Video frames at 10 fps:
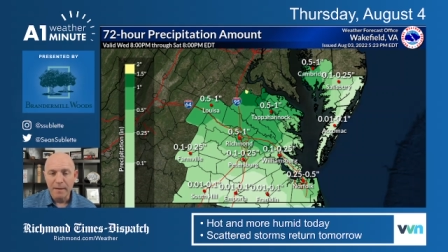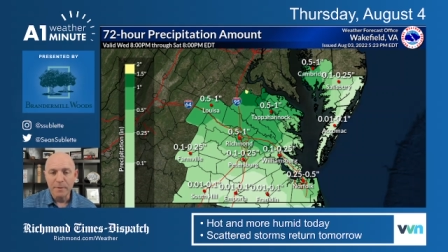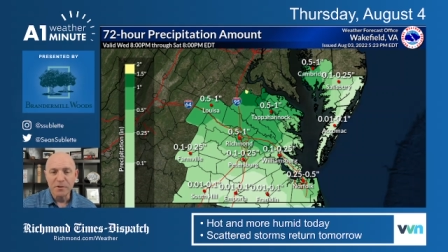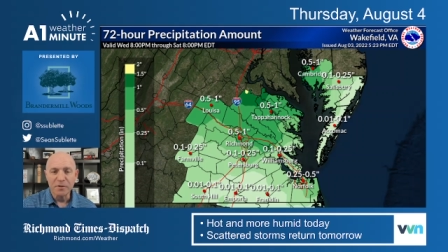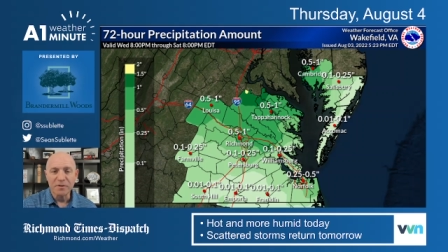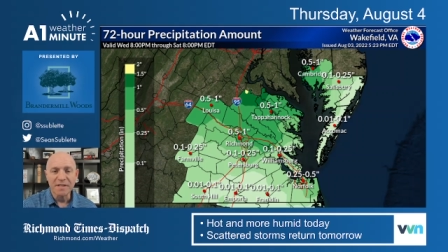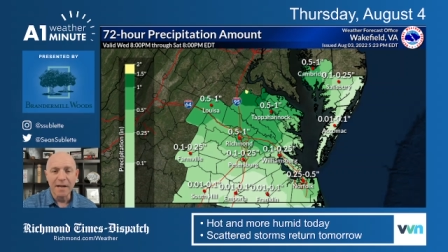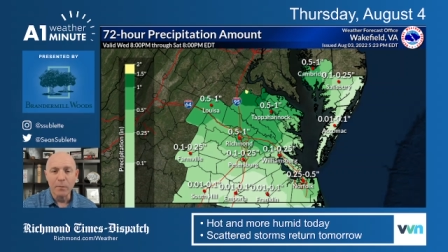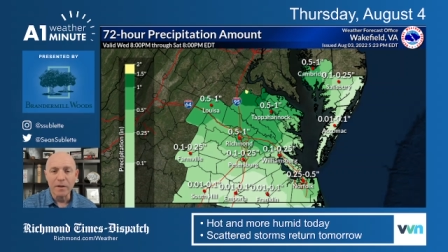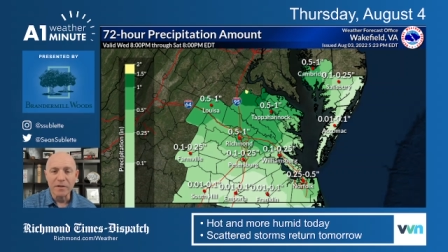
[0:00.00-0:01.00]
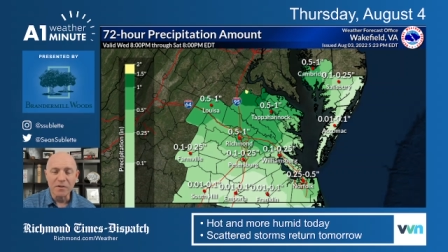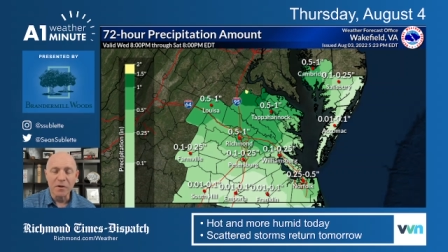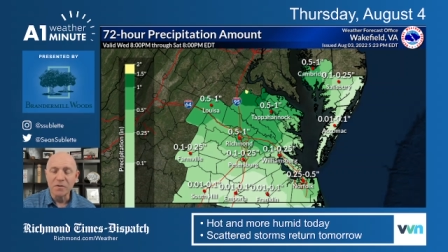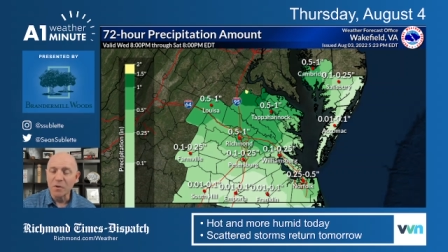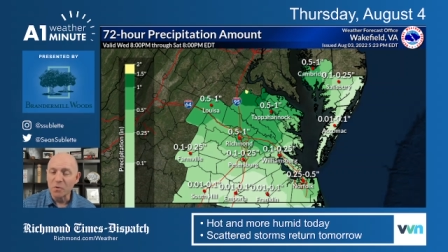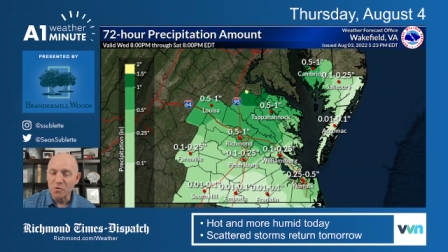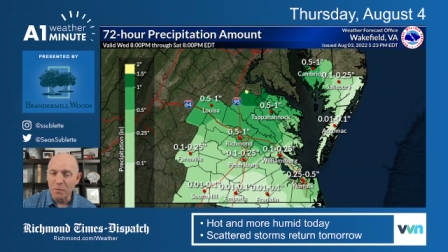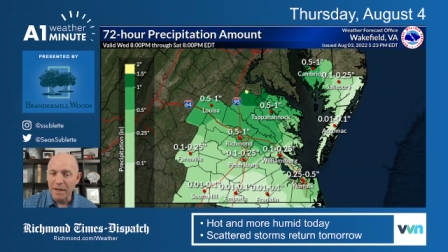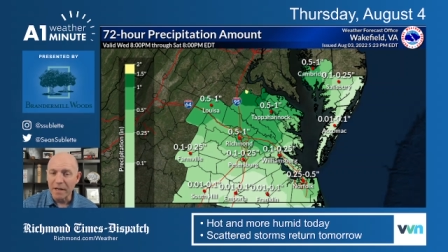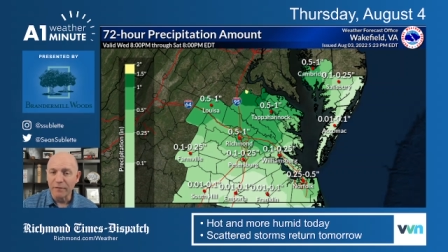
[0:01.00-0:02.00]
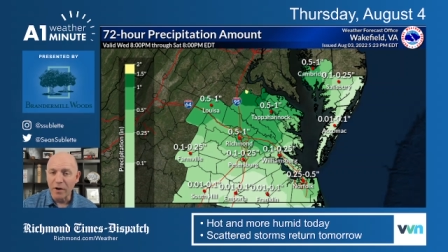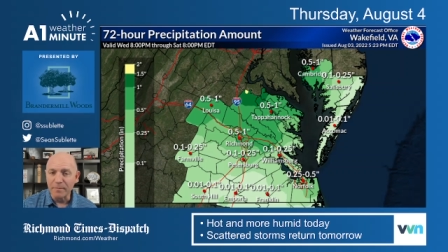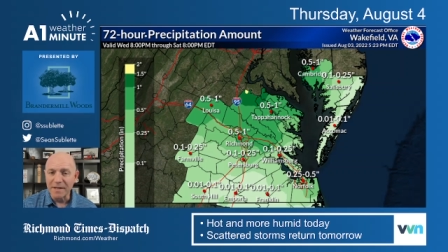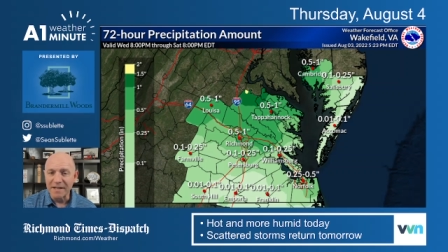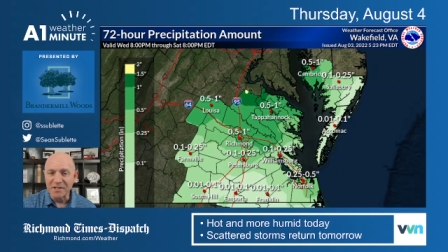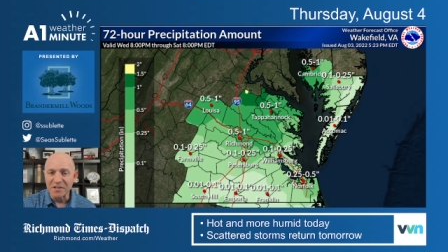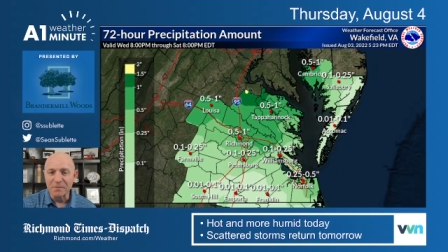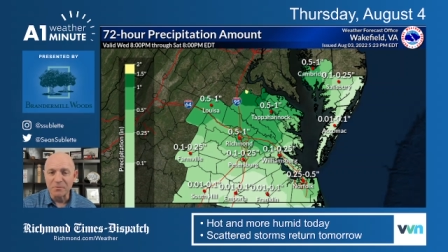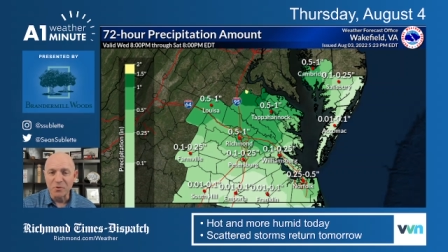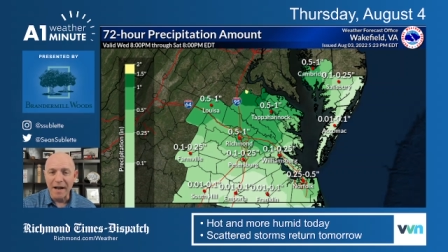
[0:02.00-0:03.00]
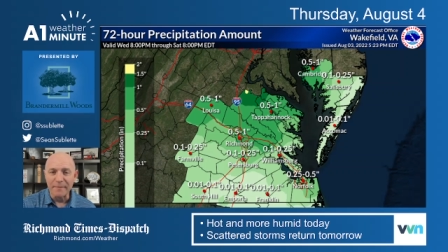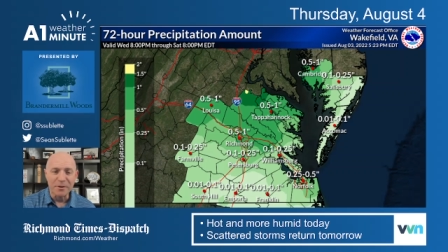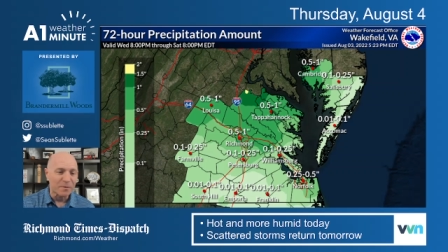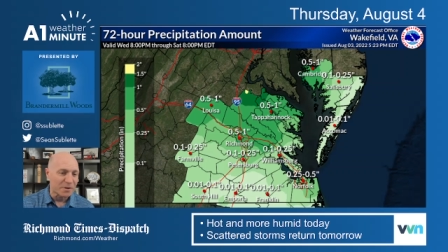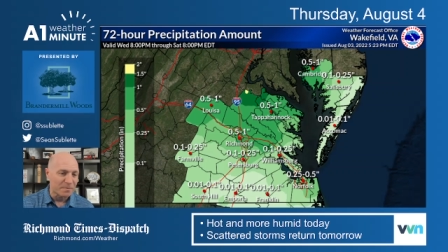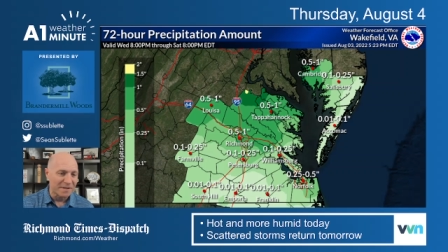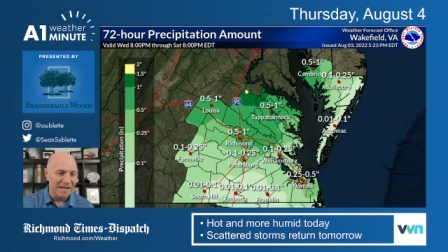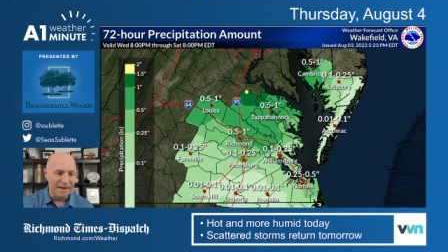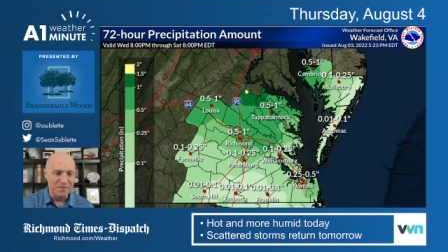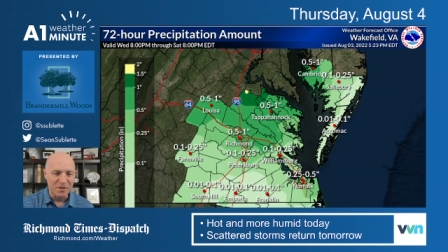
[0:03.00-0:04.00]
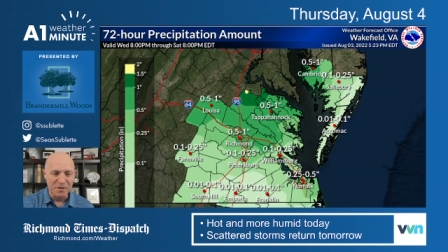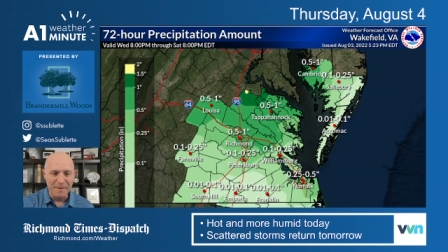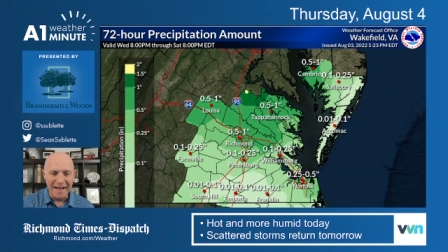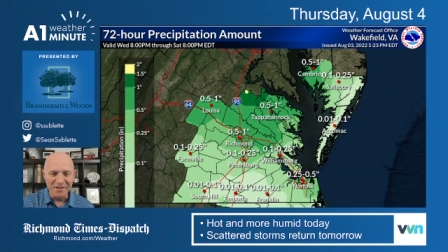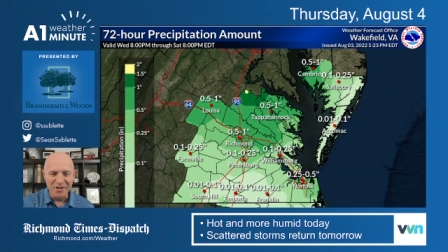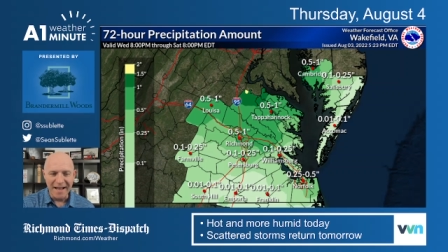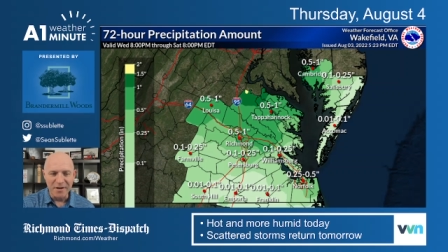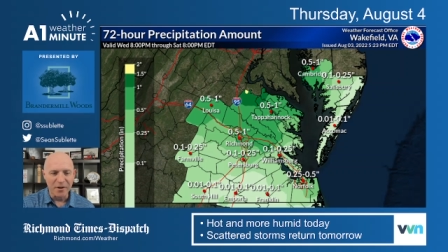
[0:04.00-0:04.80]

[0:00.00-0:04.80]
Be sure and stay with us on social media for updates and subscribe to the Richmond Times Dispatch. And